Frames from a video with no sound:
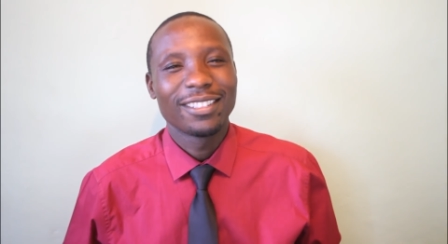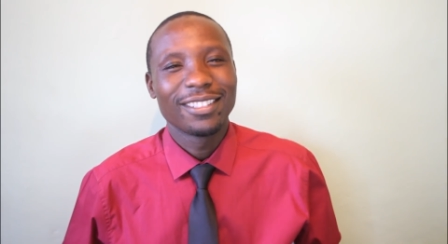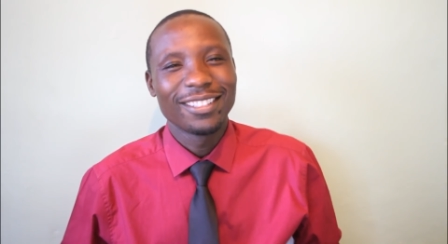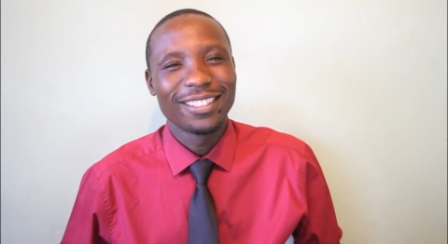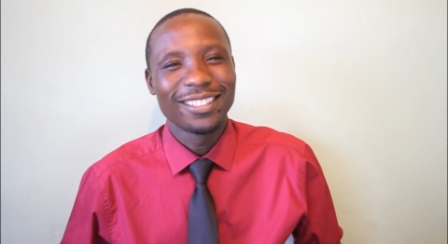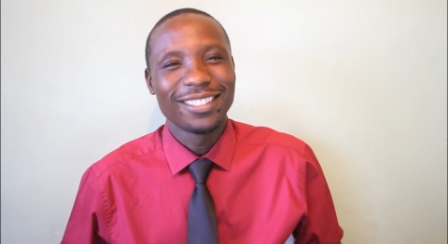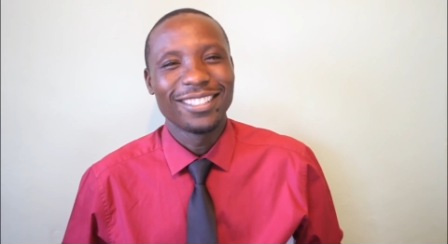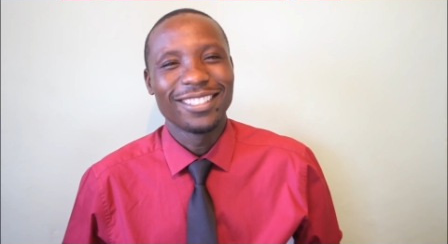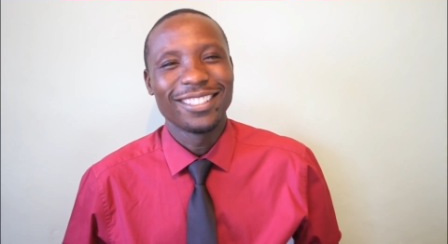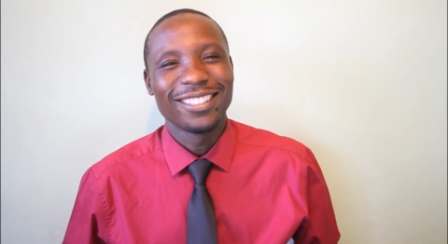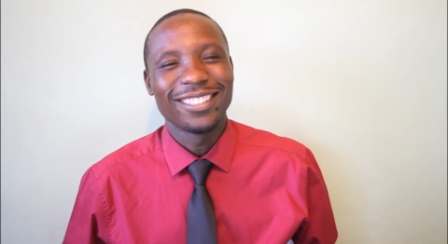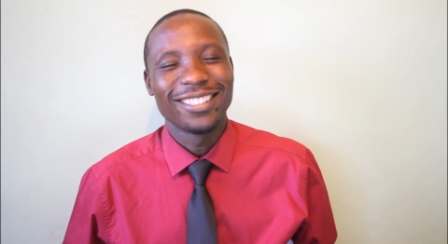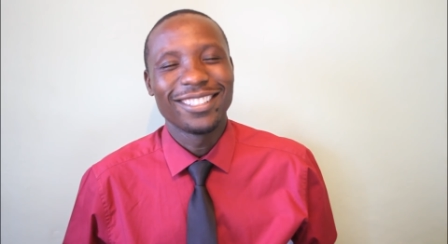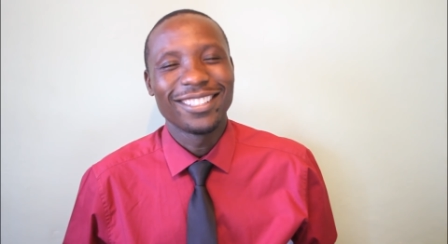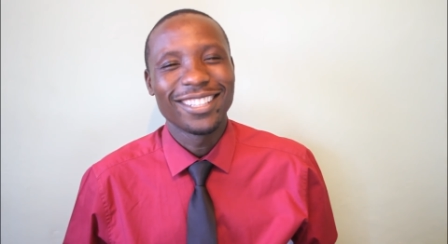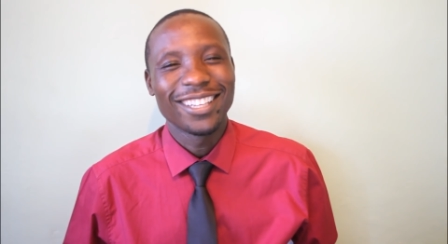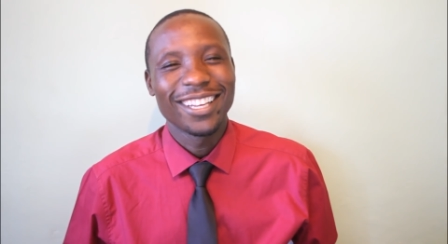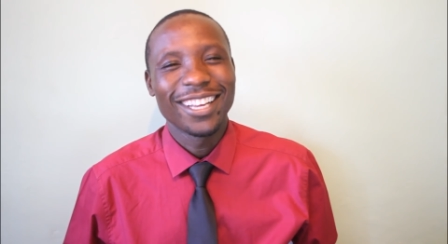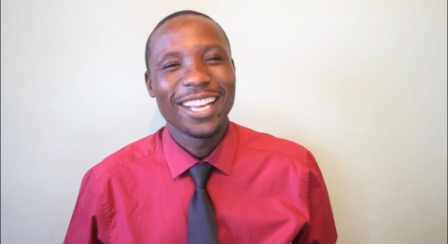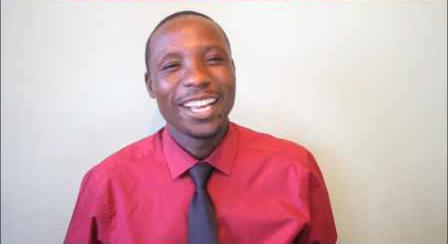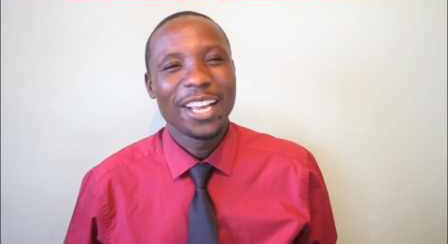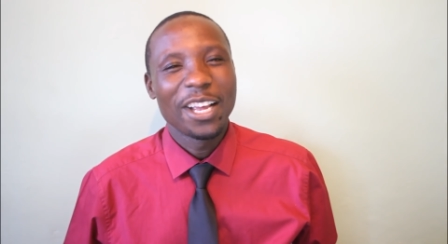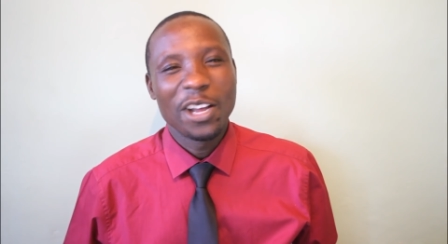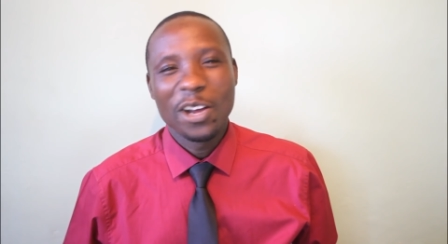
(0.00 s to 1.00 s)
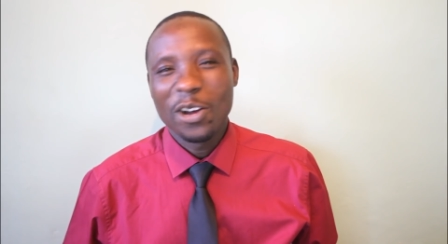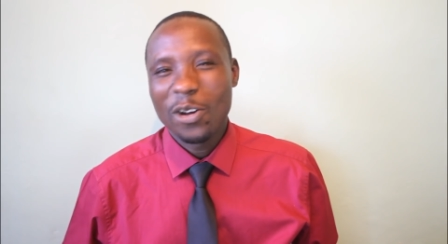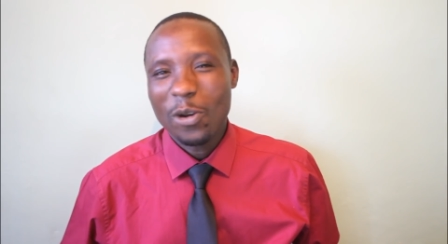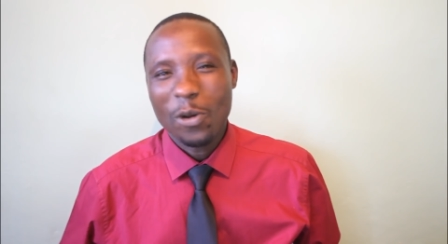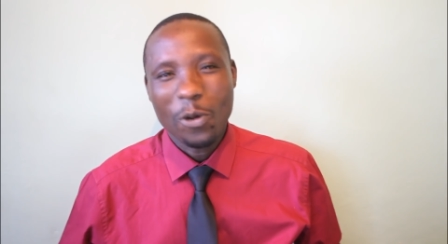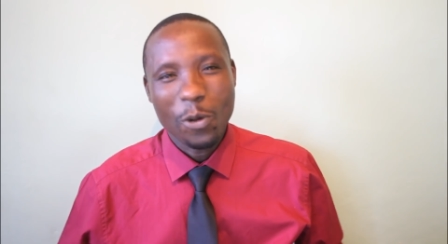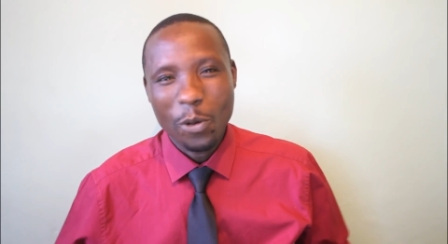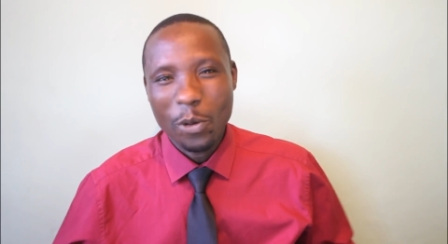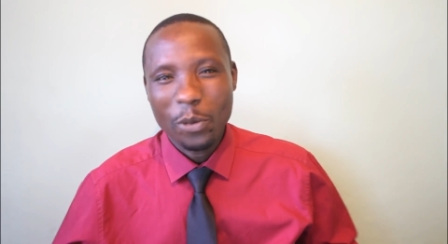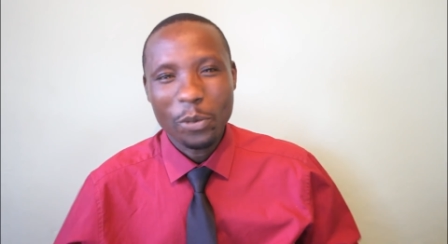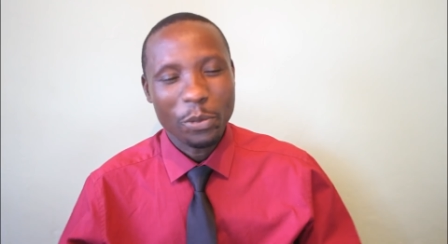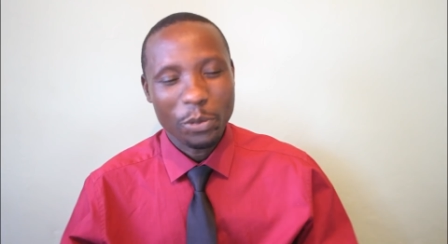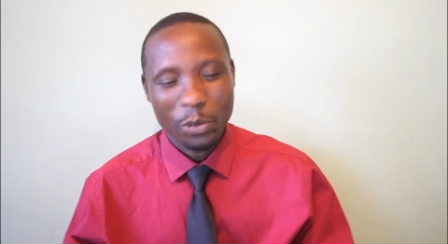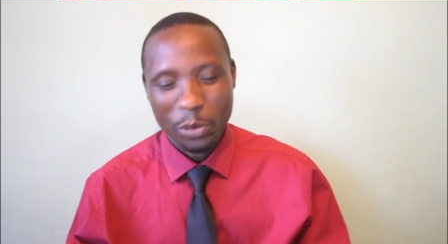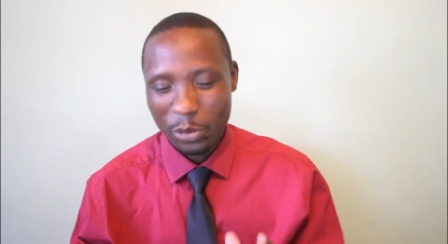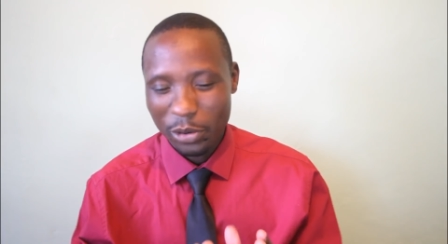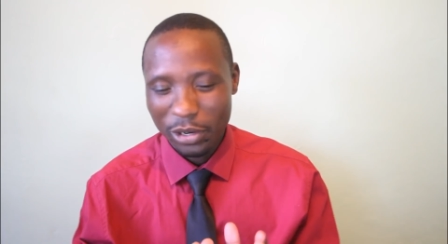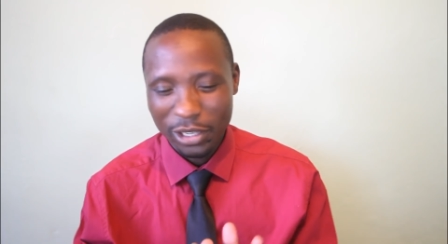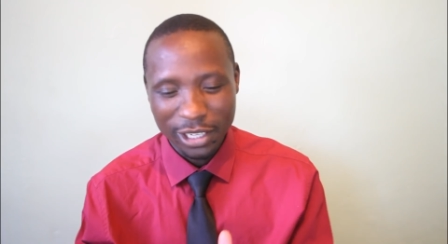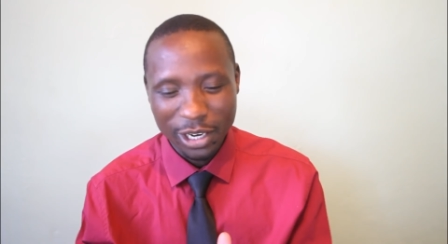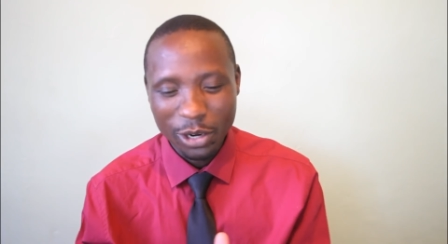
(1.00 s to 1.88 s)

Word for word: no,